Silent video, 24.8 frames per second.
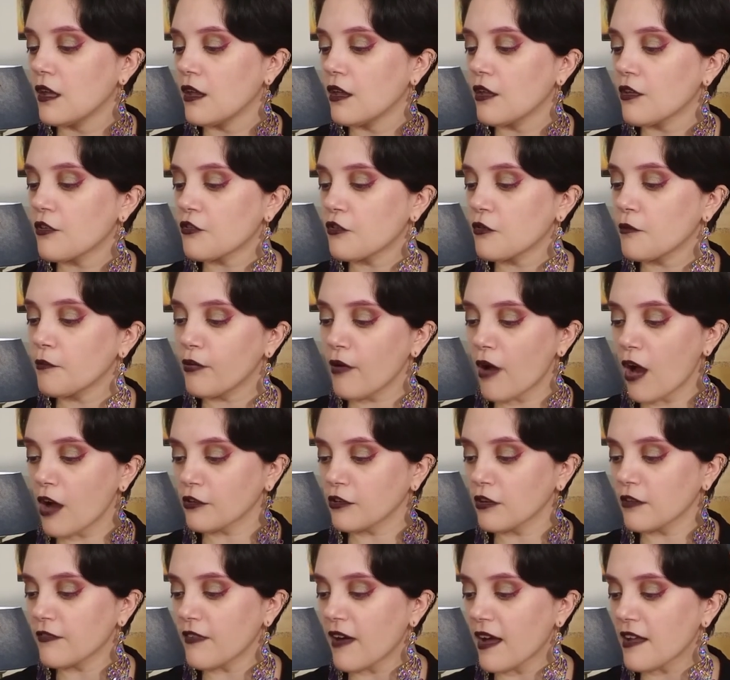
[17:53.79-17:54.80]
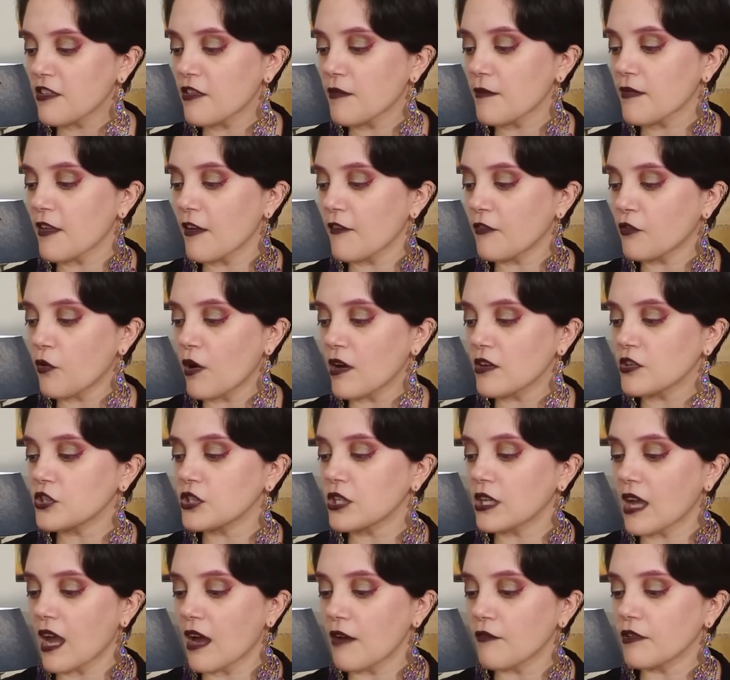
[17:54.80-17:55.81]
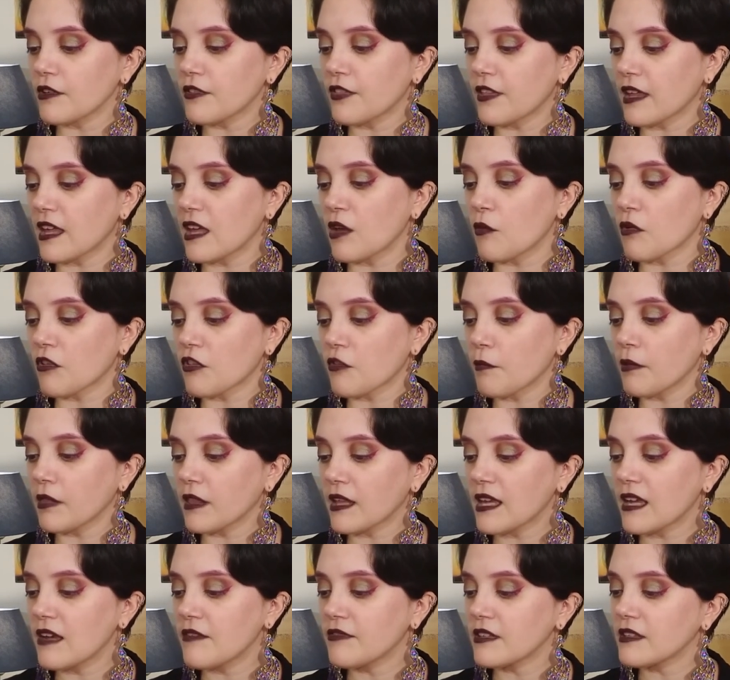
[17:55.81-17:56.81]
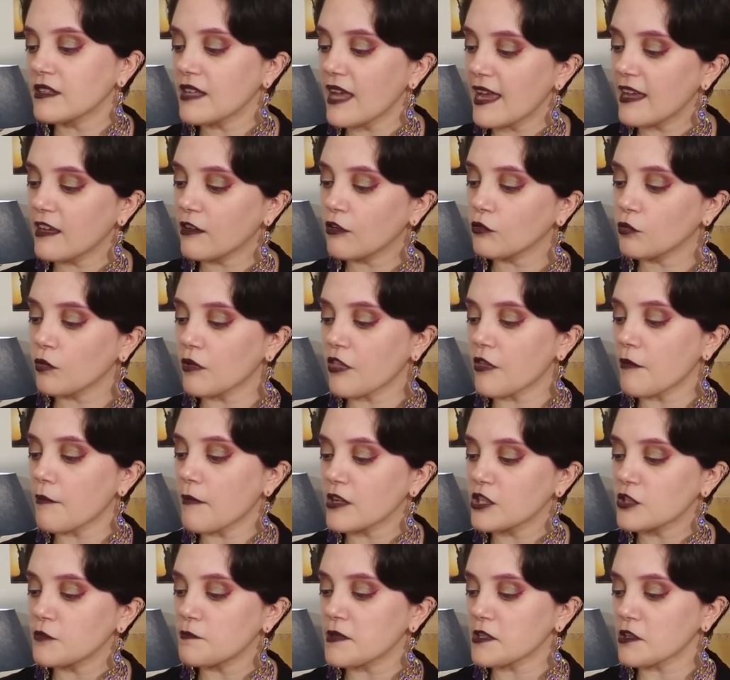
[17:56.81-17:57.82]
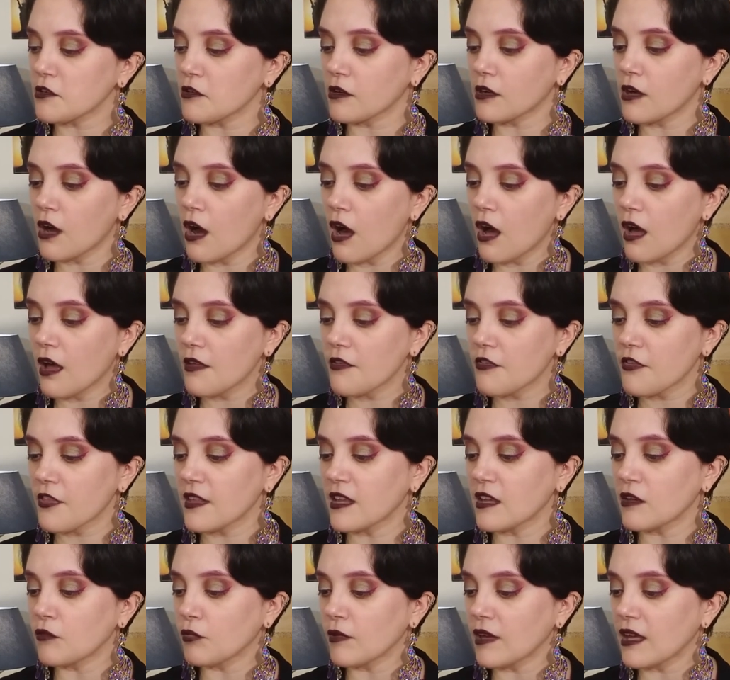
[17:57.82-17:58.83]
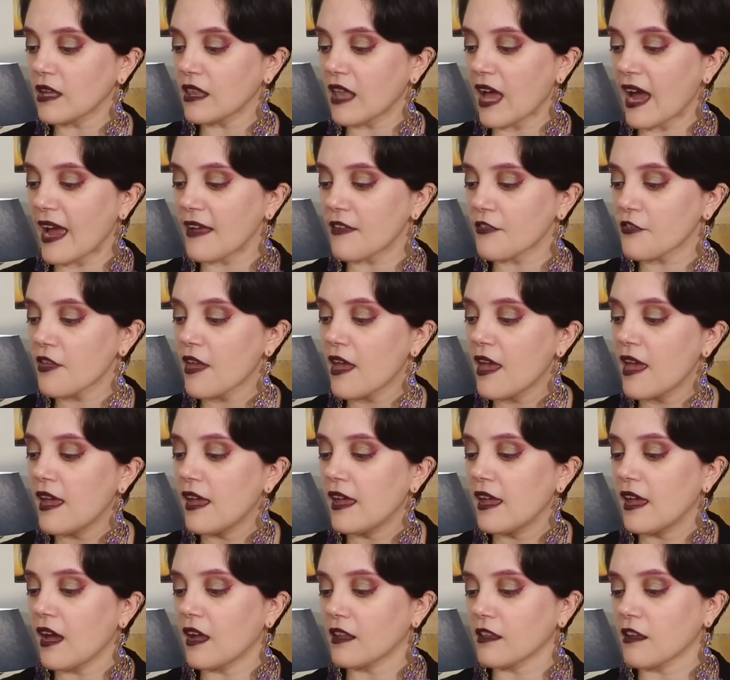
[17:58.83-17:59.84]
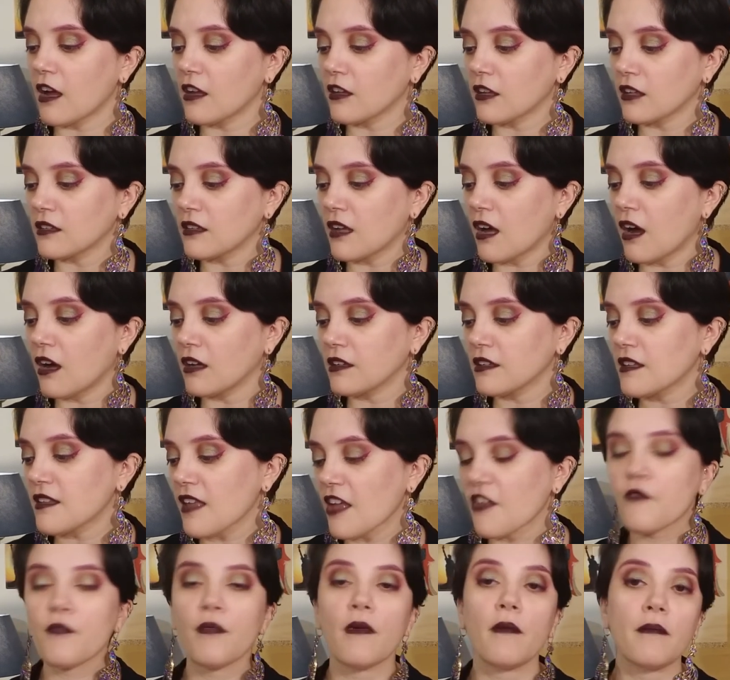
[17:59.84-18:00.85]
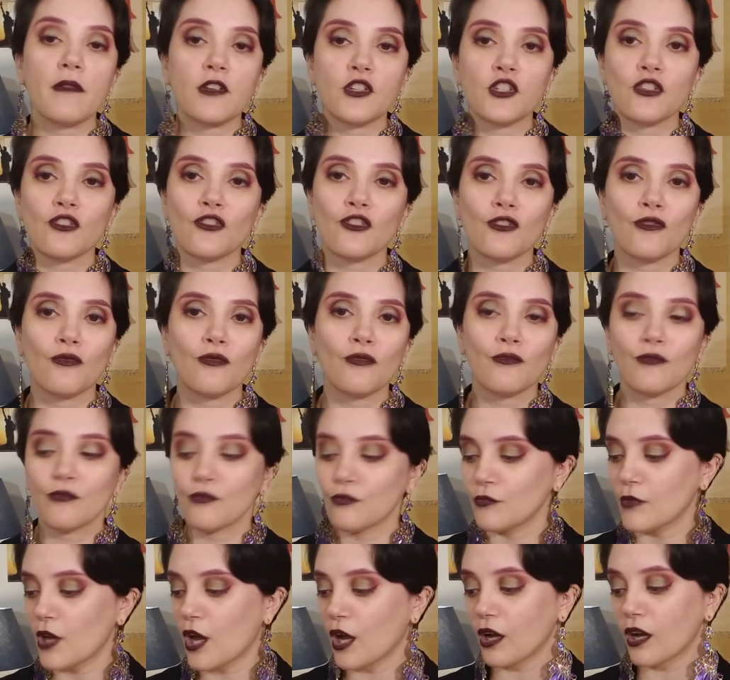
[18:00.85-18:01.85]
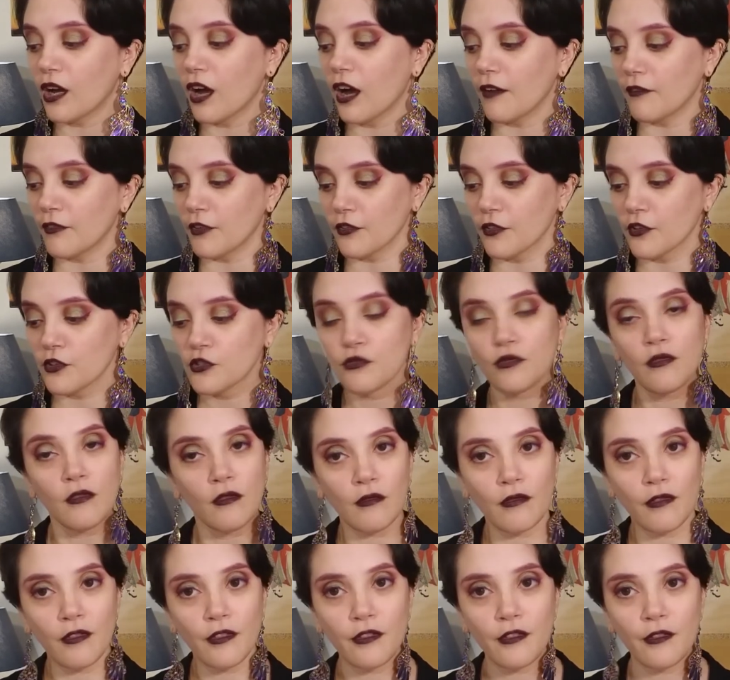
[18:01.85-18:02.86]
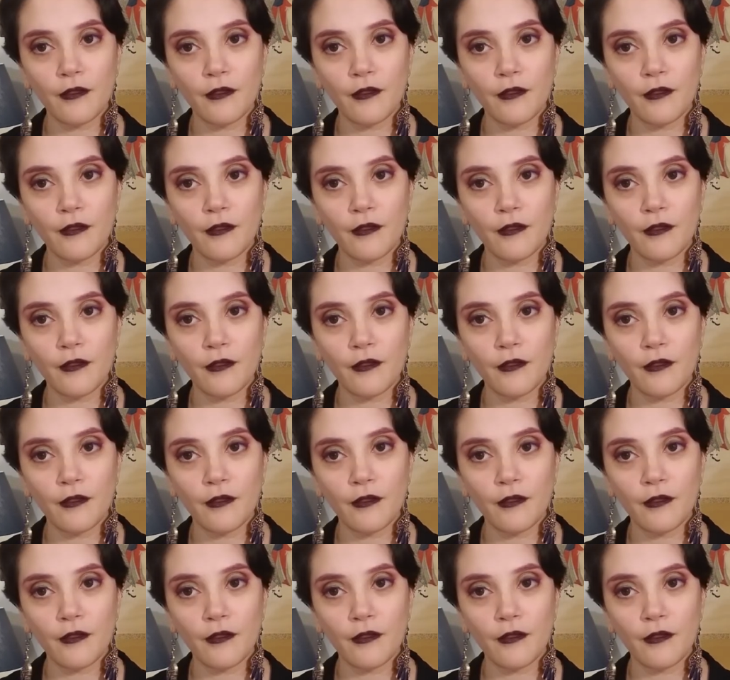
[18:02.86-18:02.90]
Soon Proctor finds himself questioning everything he once believed, entangled with a much bigger cause than he realized, and on, on a desperate mission to uncover the truth.